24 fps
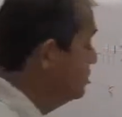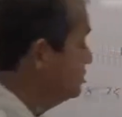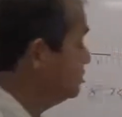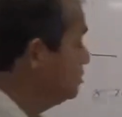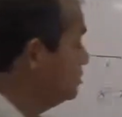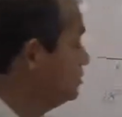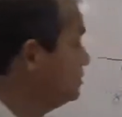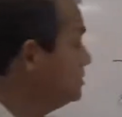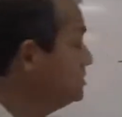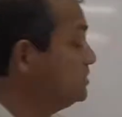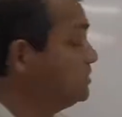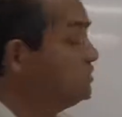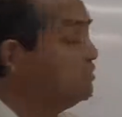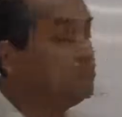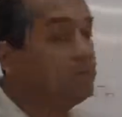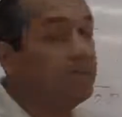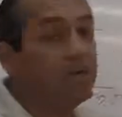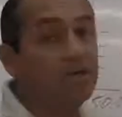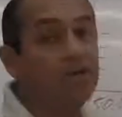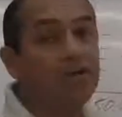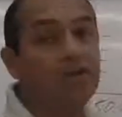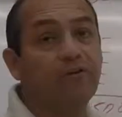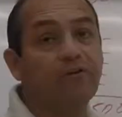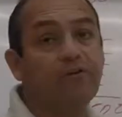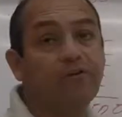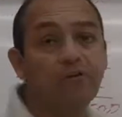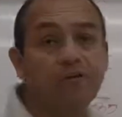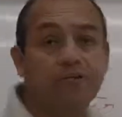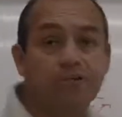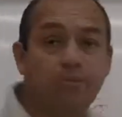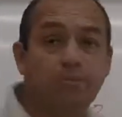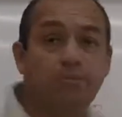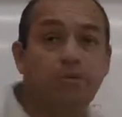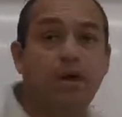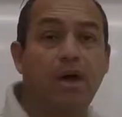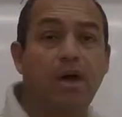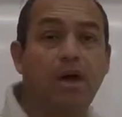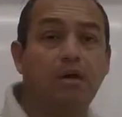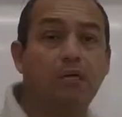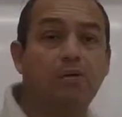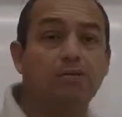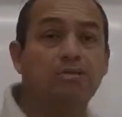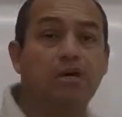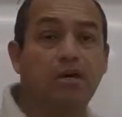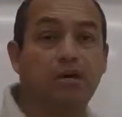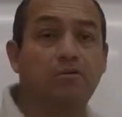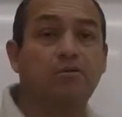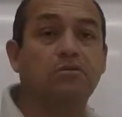So you see the big difference in
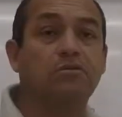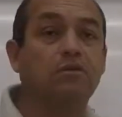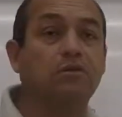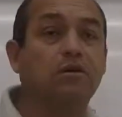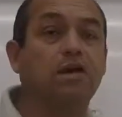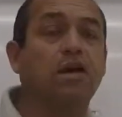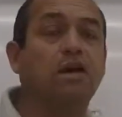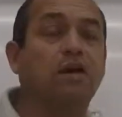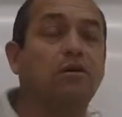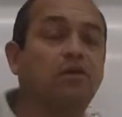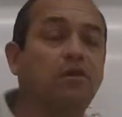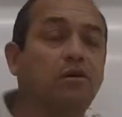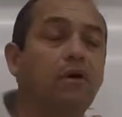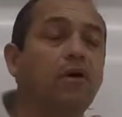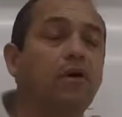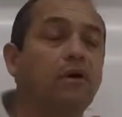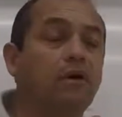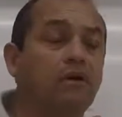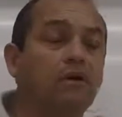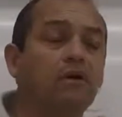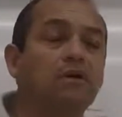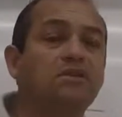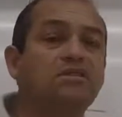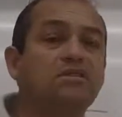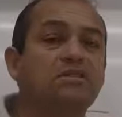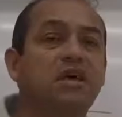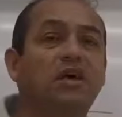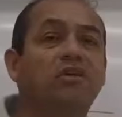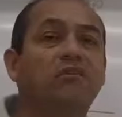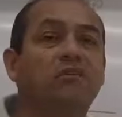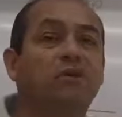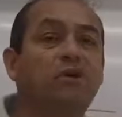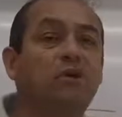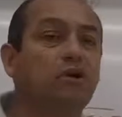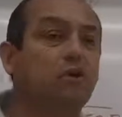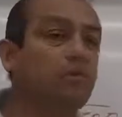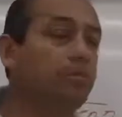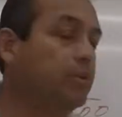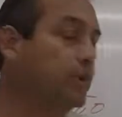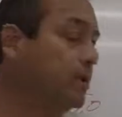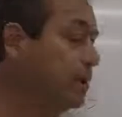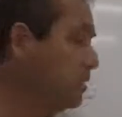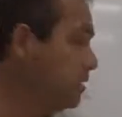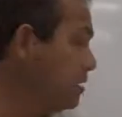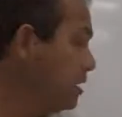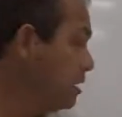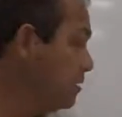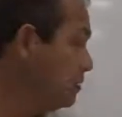panels. Can you save? You can save a little
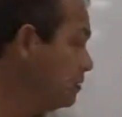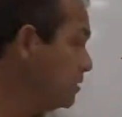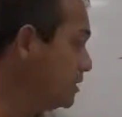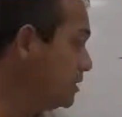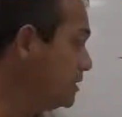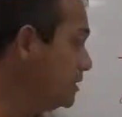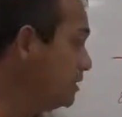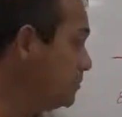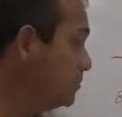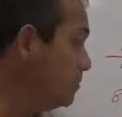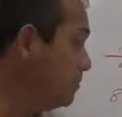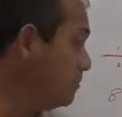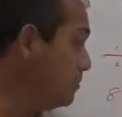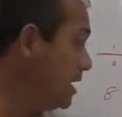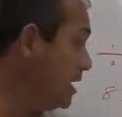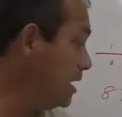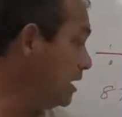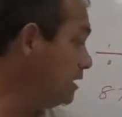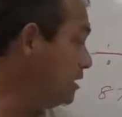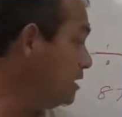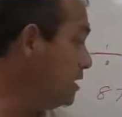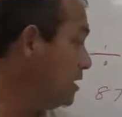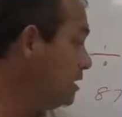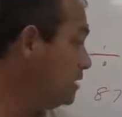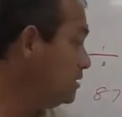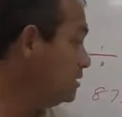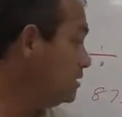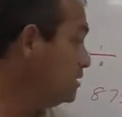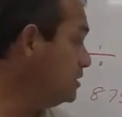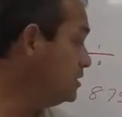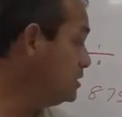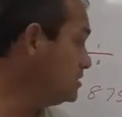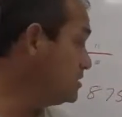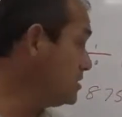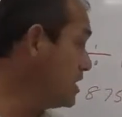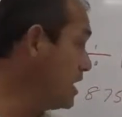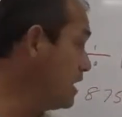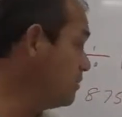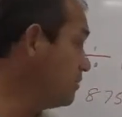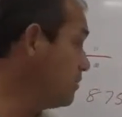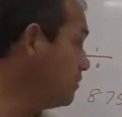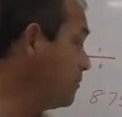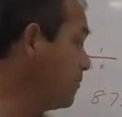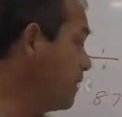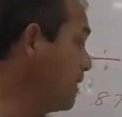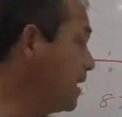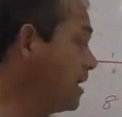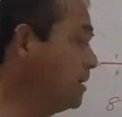bit, but keep in mind, these type
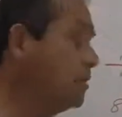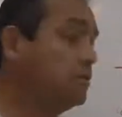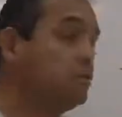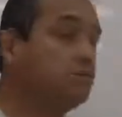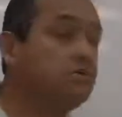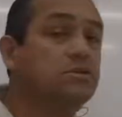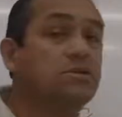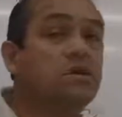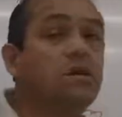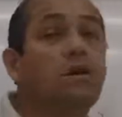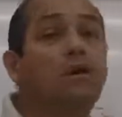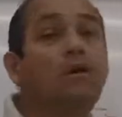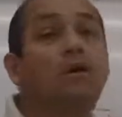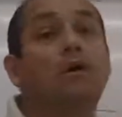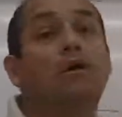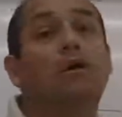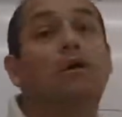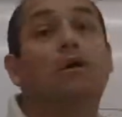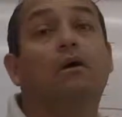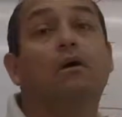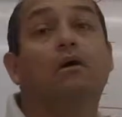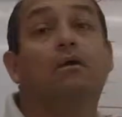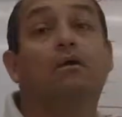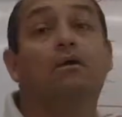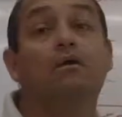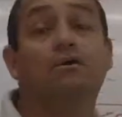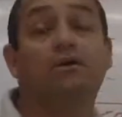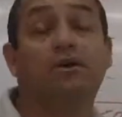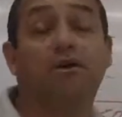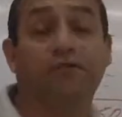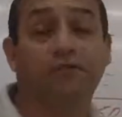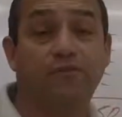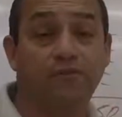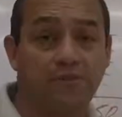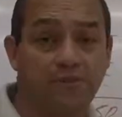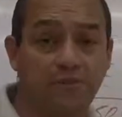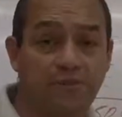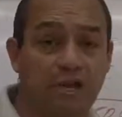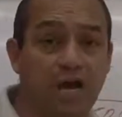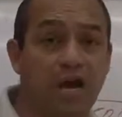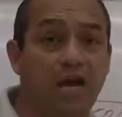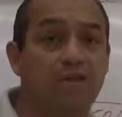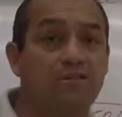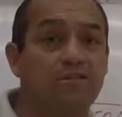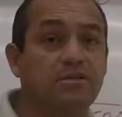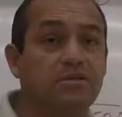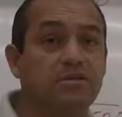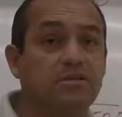of panels, they're different
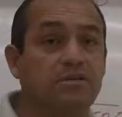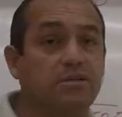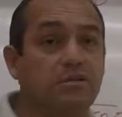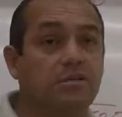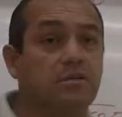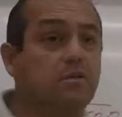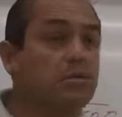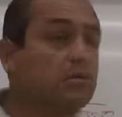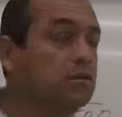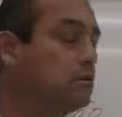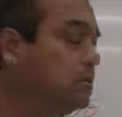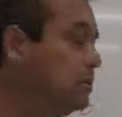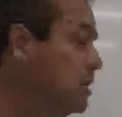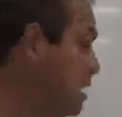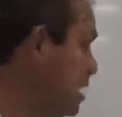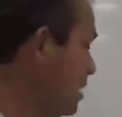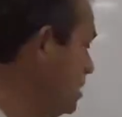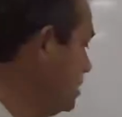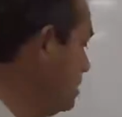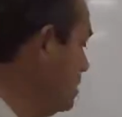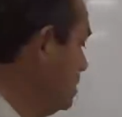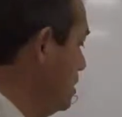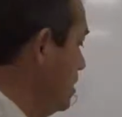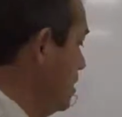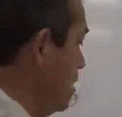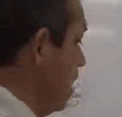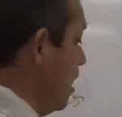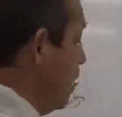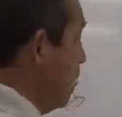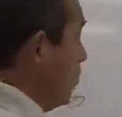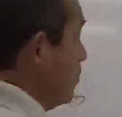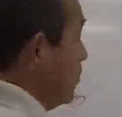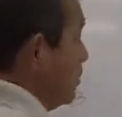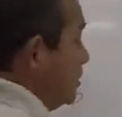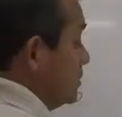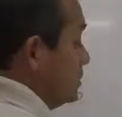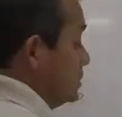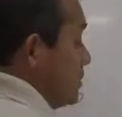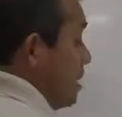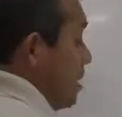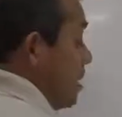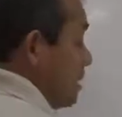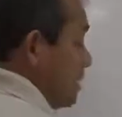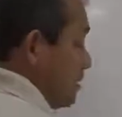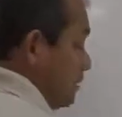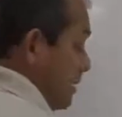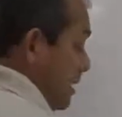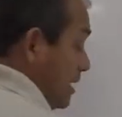sizes, okay? And we're going to
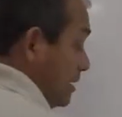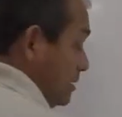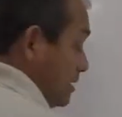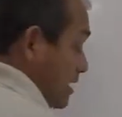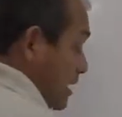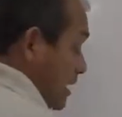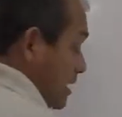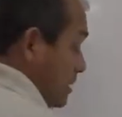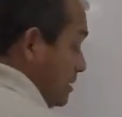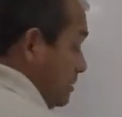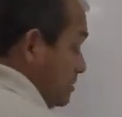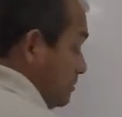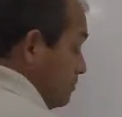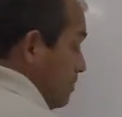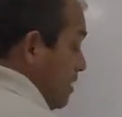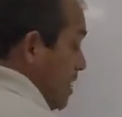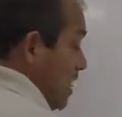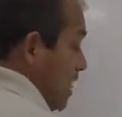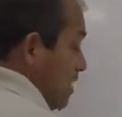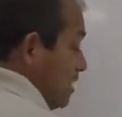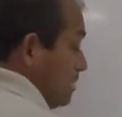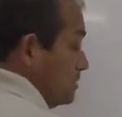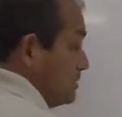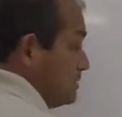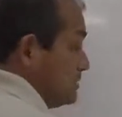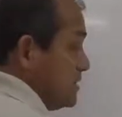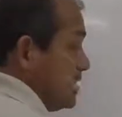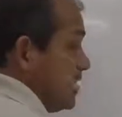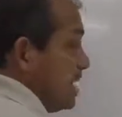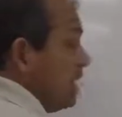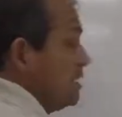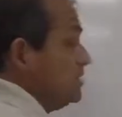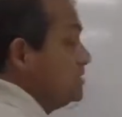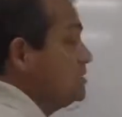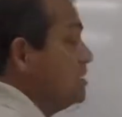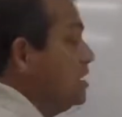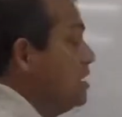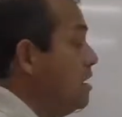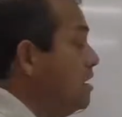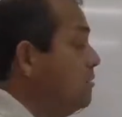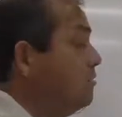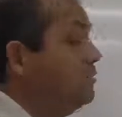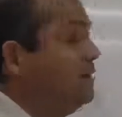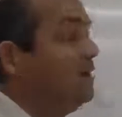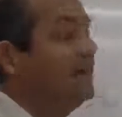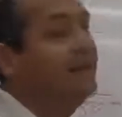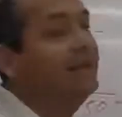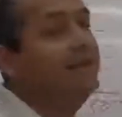talk about that in the panel size,
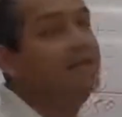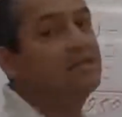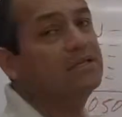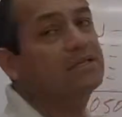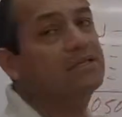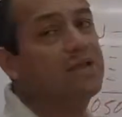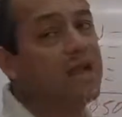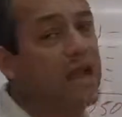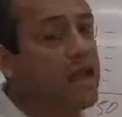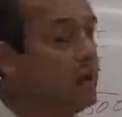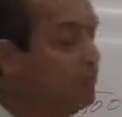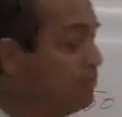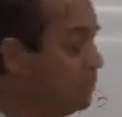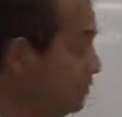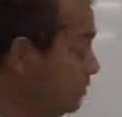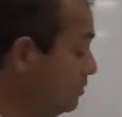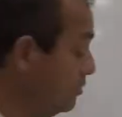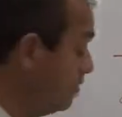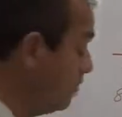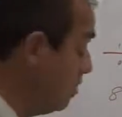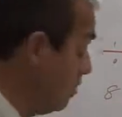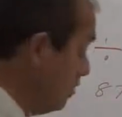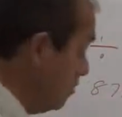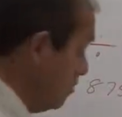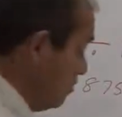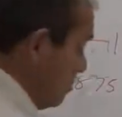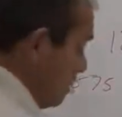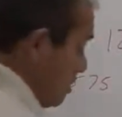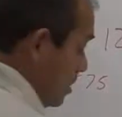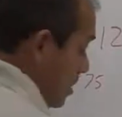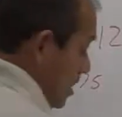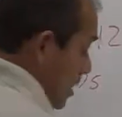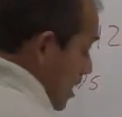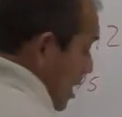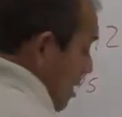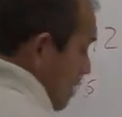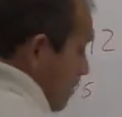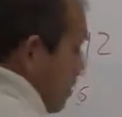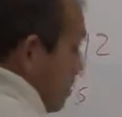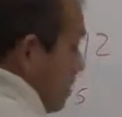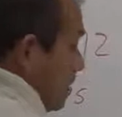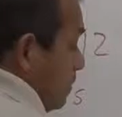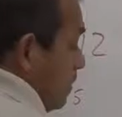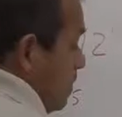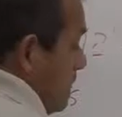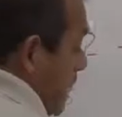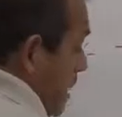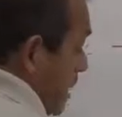but at least now you know how
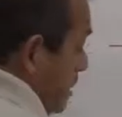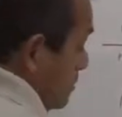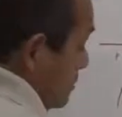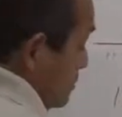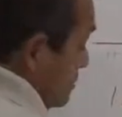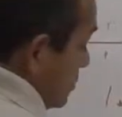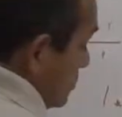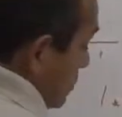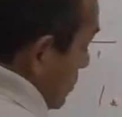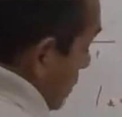many panels you